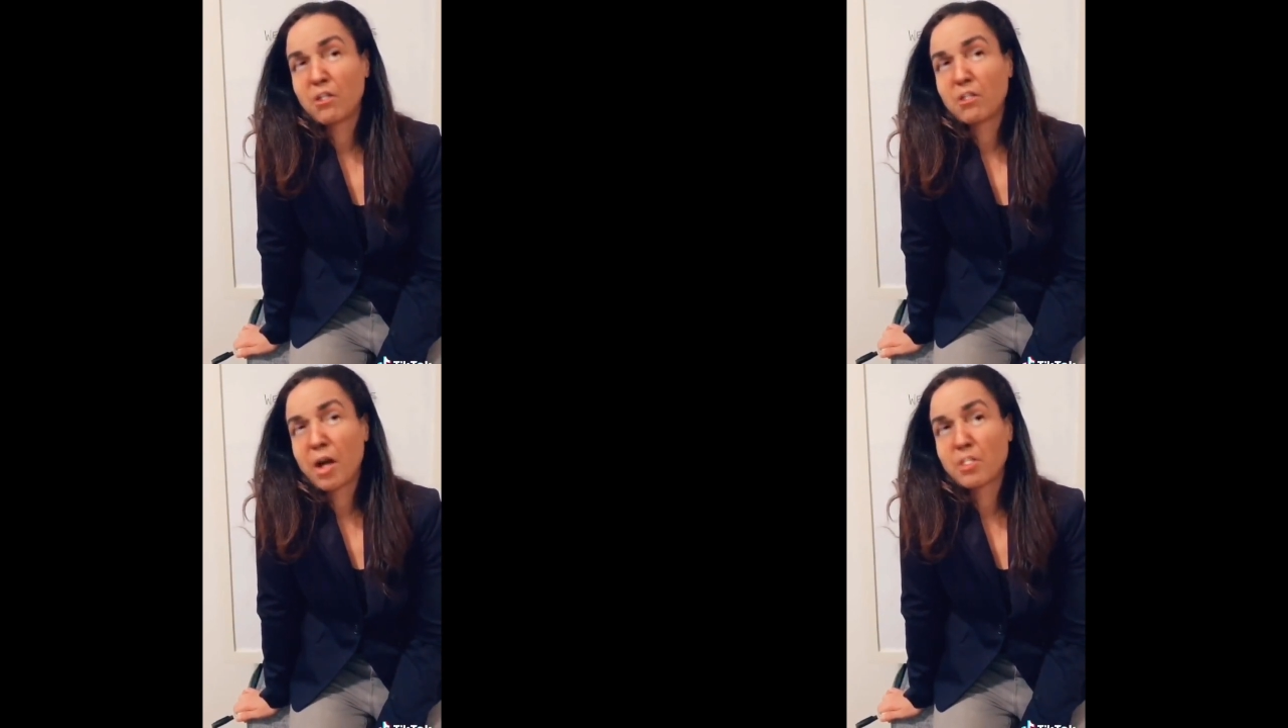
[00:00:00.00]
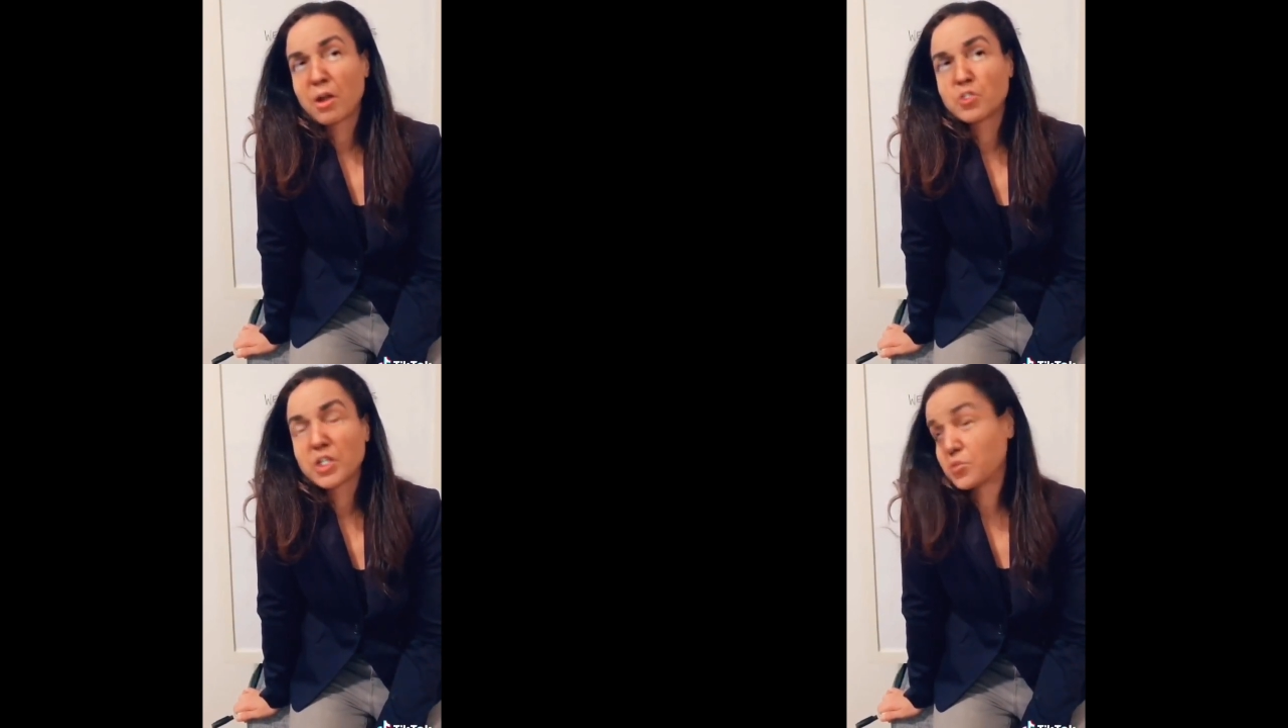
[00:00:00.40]
other
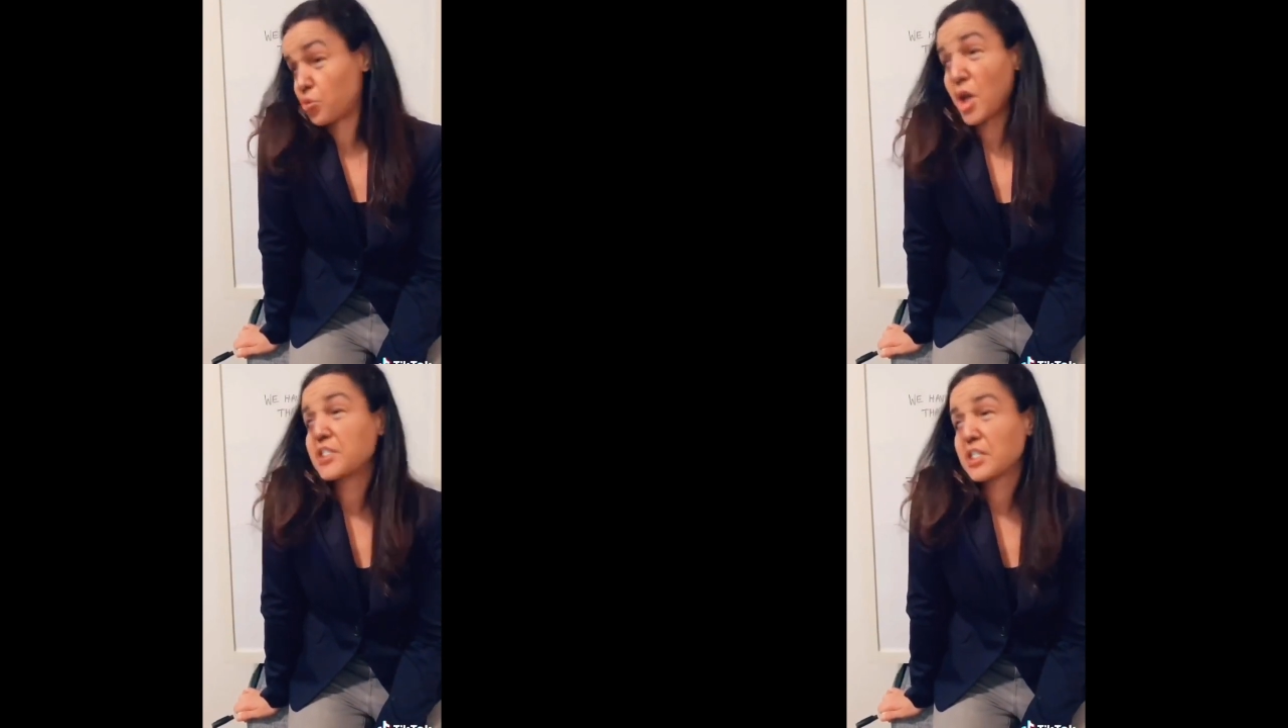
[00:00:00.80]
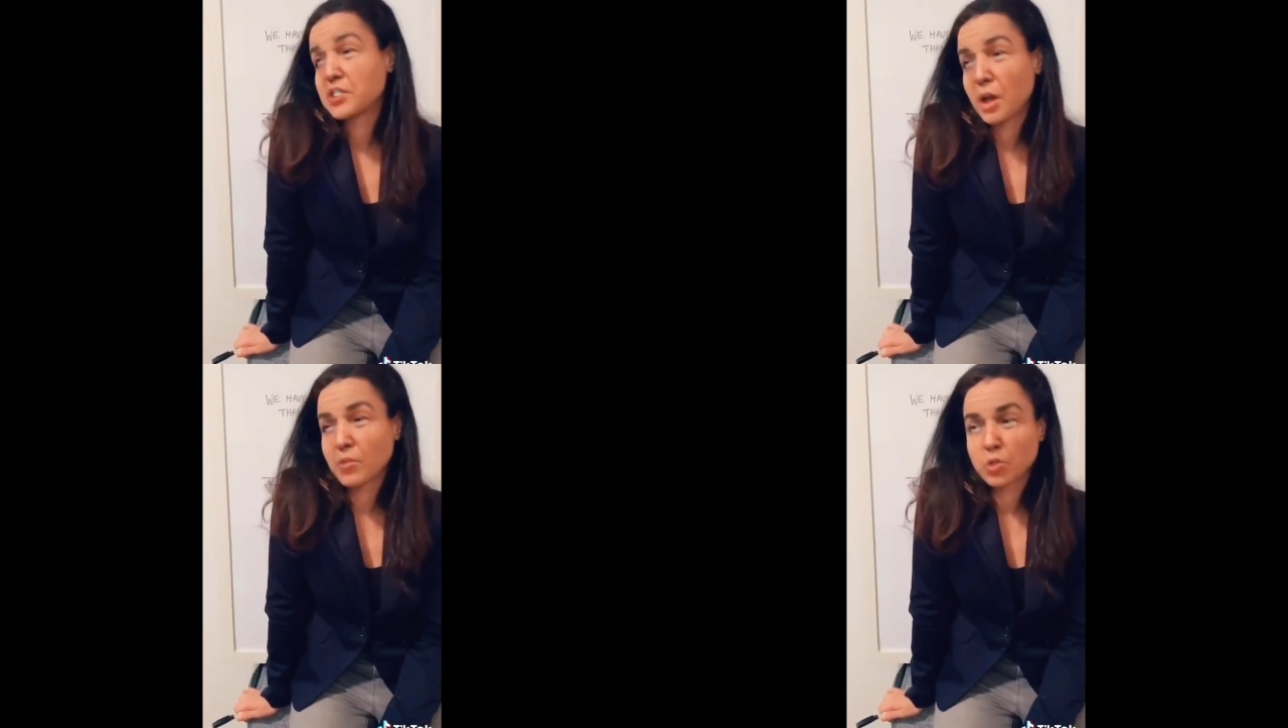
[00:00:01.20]
countries, France
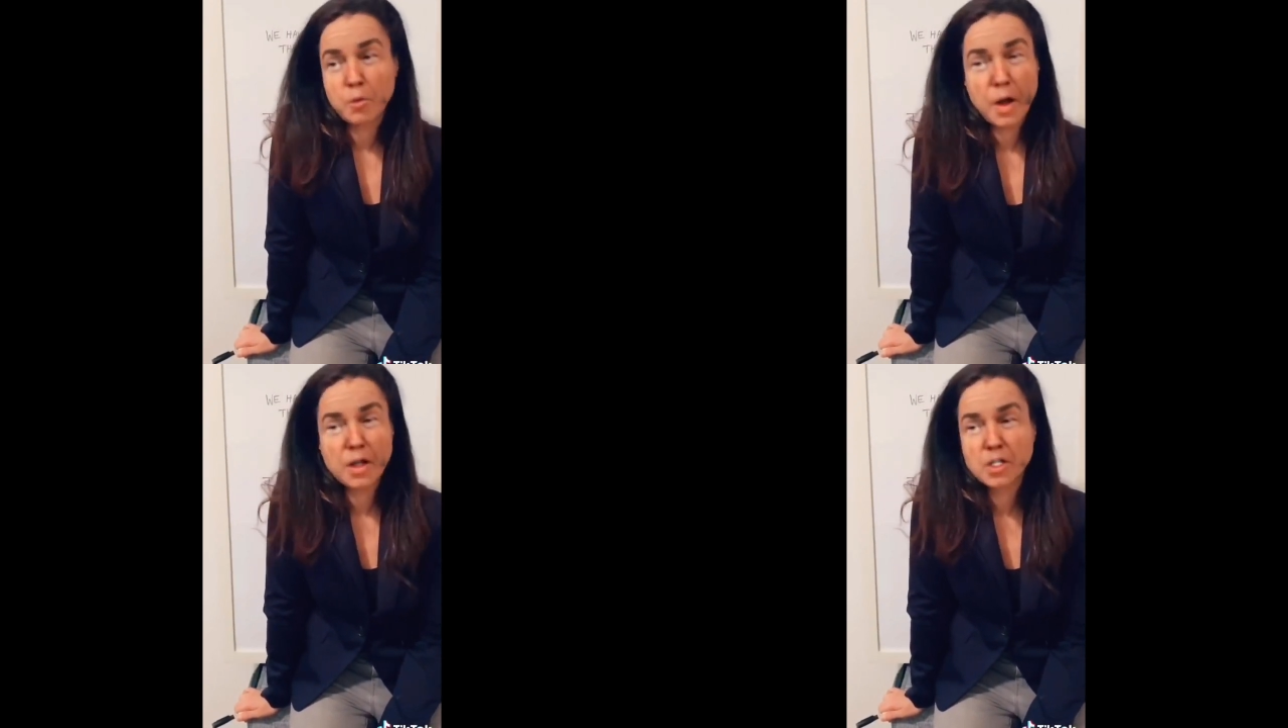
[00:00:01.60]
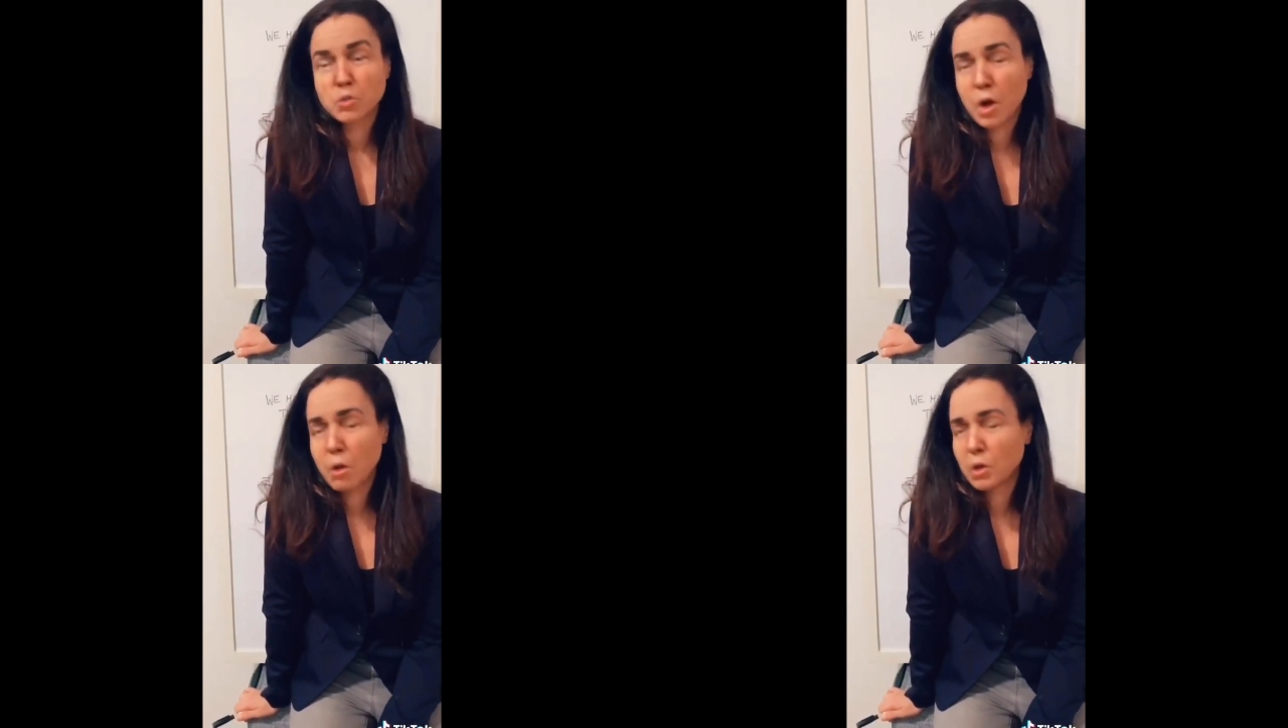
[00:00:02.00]
is having tremendous
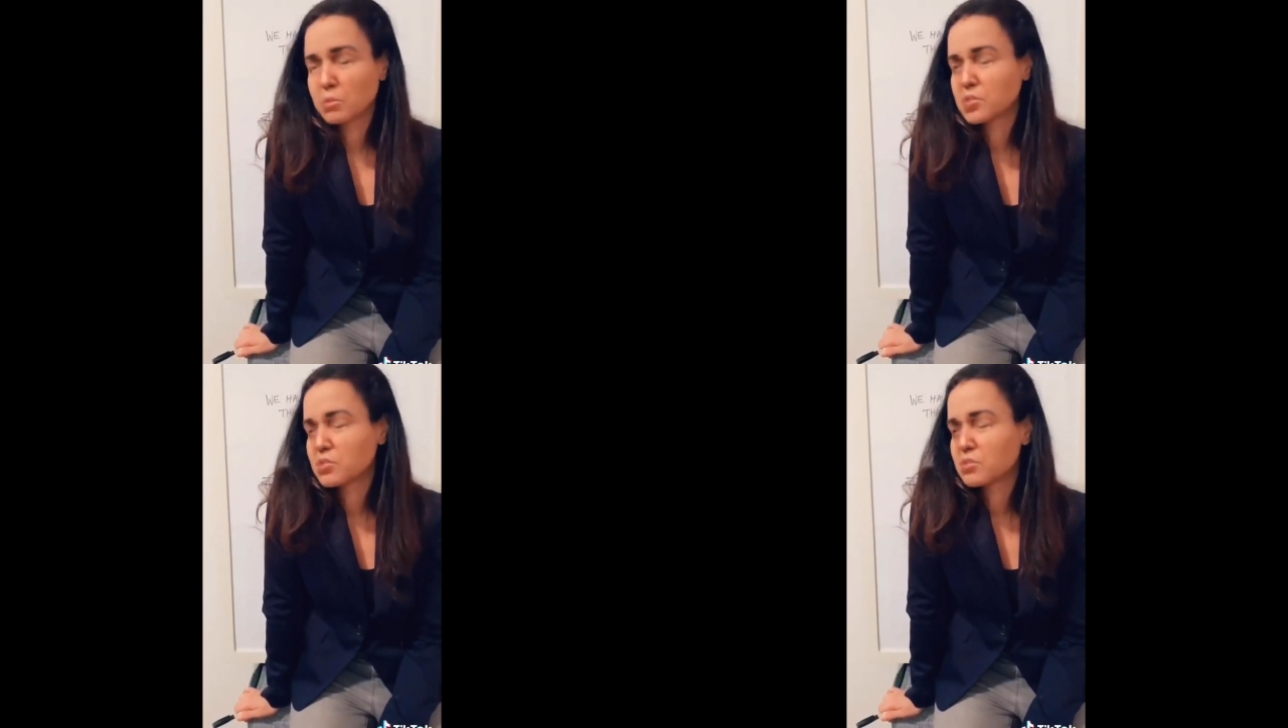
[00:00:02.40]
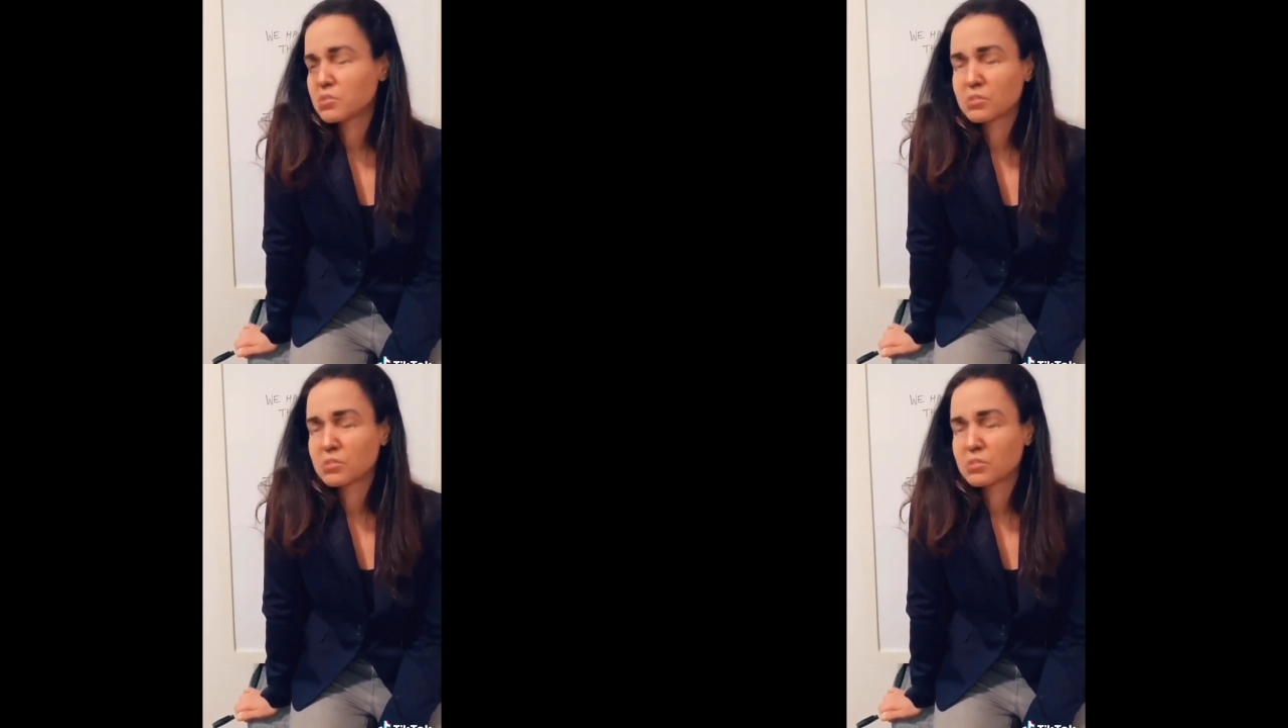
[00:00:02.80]
problems.